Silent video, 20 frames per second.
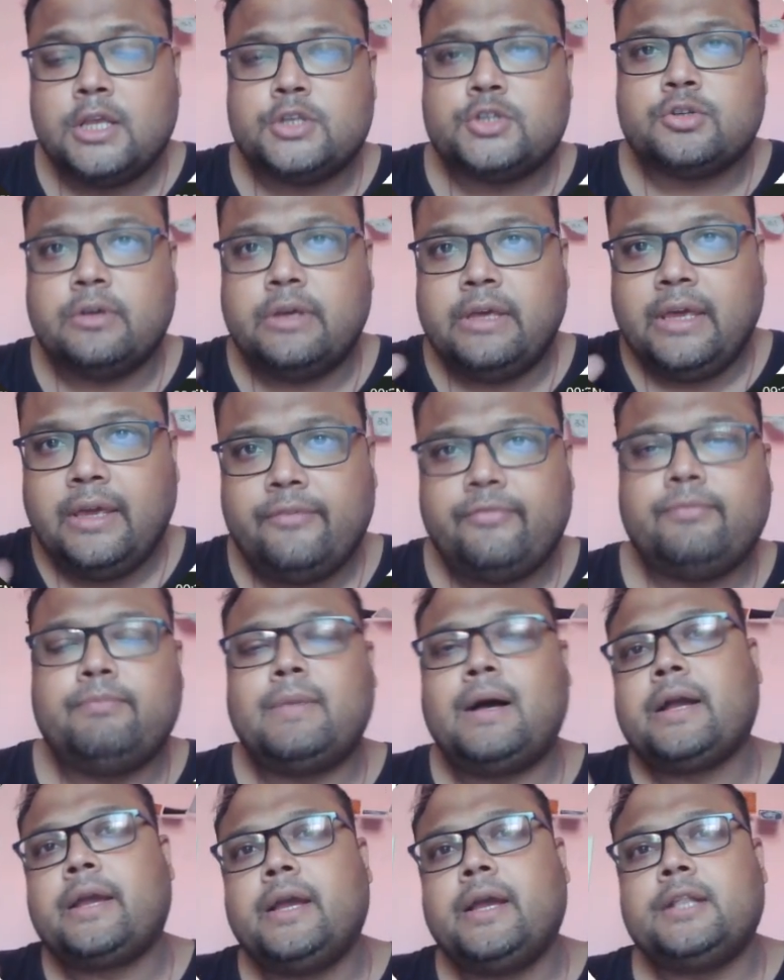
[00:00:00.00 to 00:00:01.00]
So if
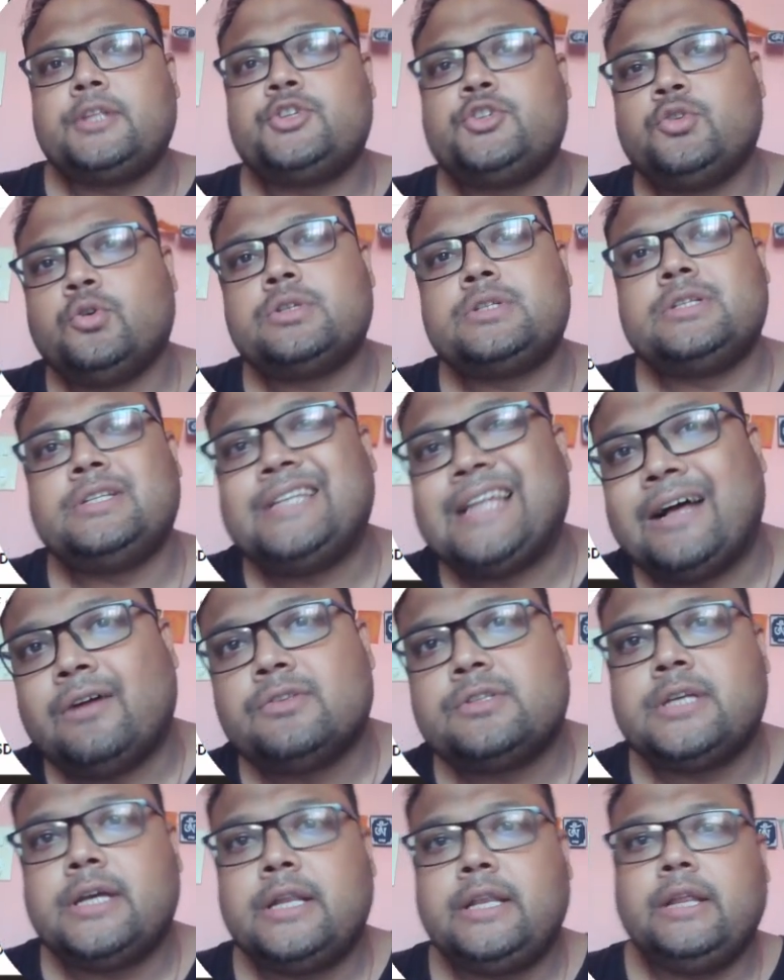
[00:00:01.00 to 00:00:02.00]
market shows
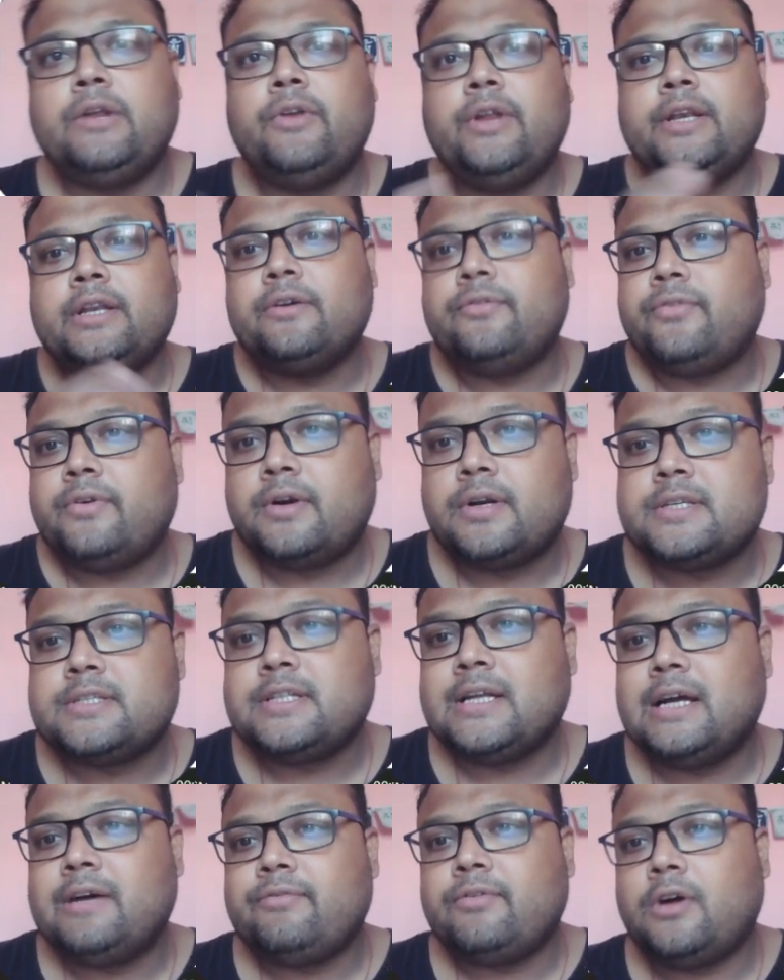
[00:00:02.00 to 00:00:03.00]
downside during the first
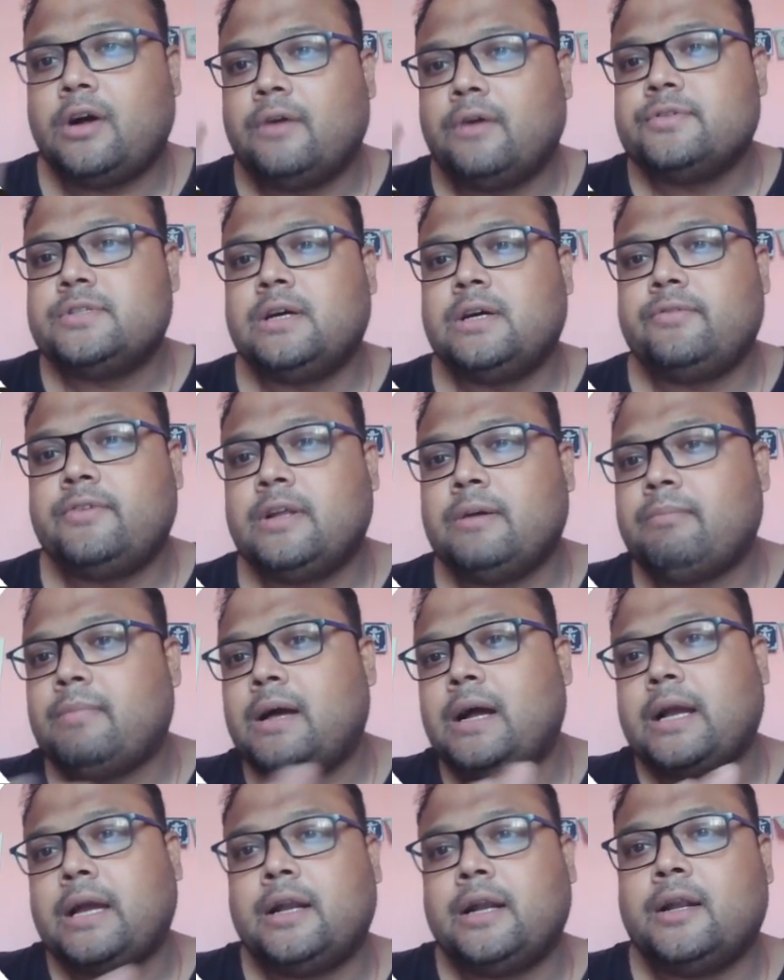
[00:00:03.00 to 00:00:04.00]
half, observe the
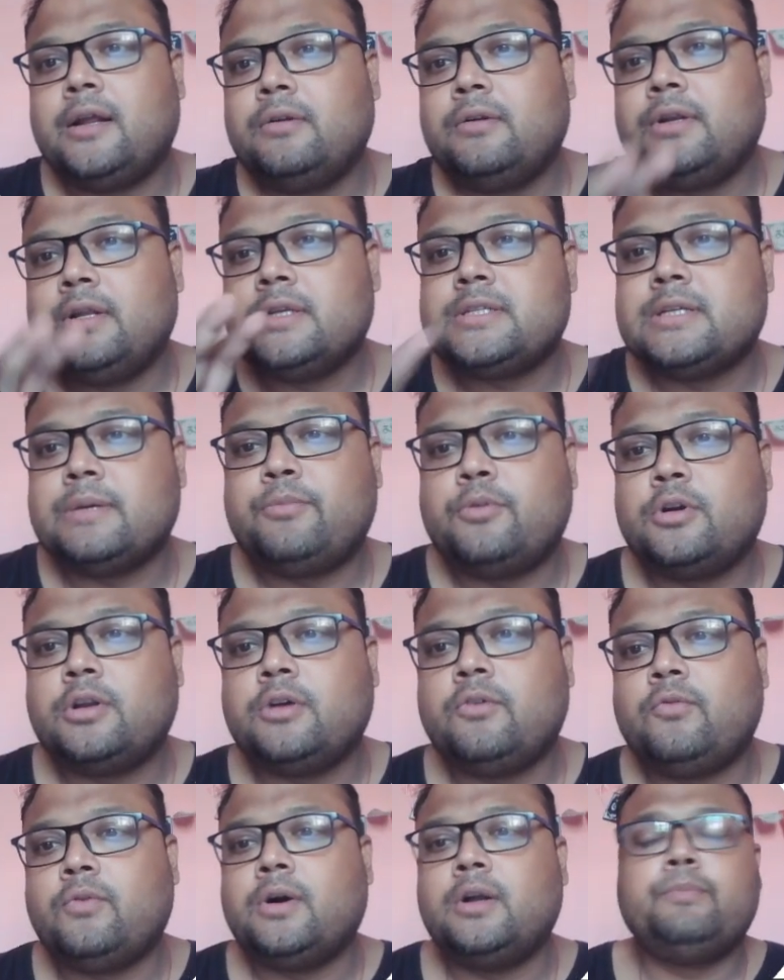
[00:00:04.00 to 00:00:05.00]
market around the support
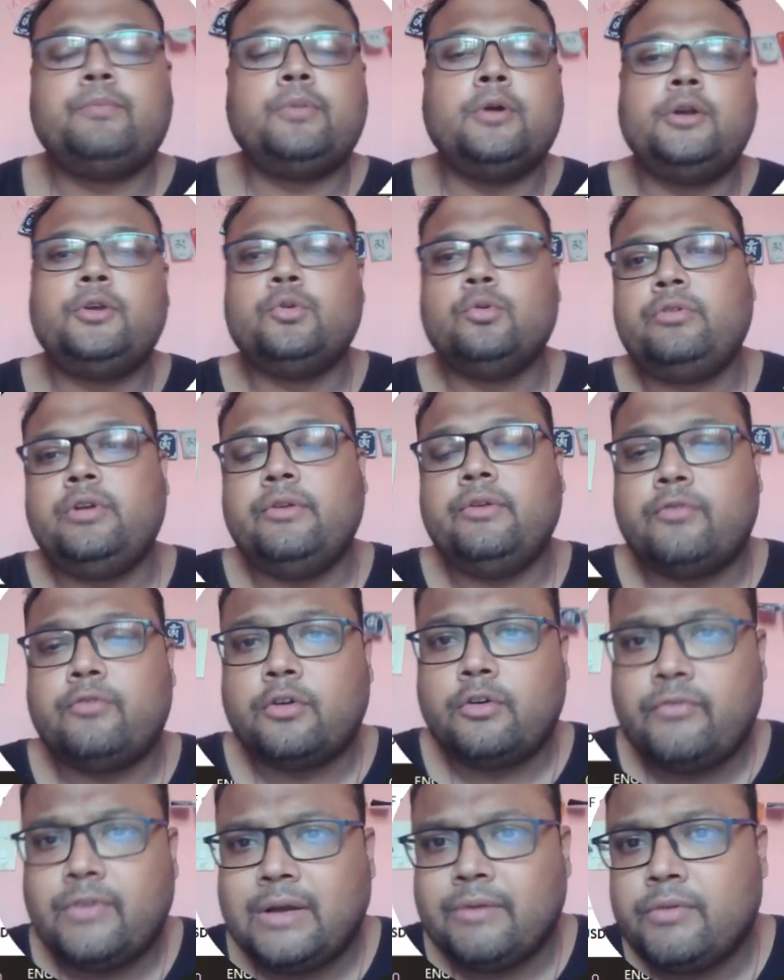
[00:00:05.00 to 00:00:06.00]
of
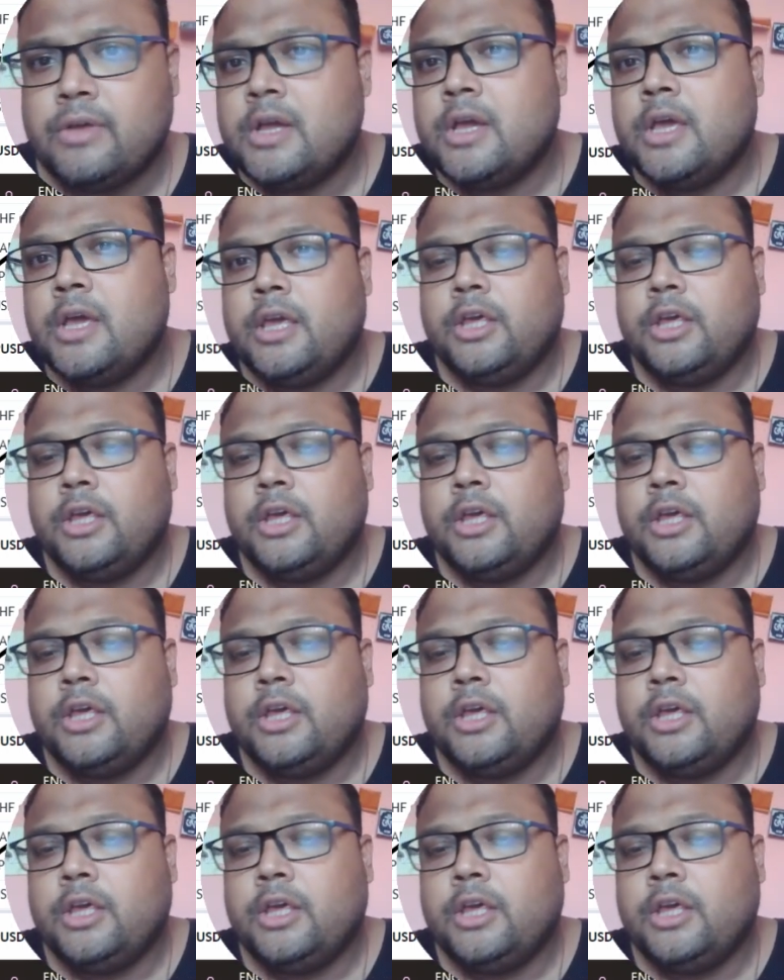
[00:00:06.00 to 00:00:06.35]
1.2345.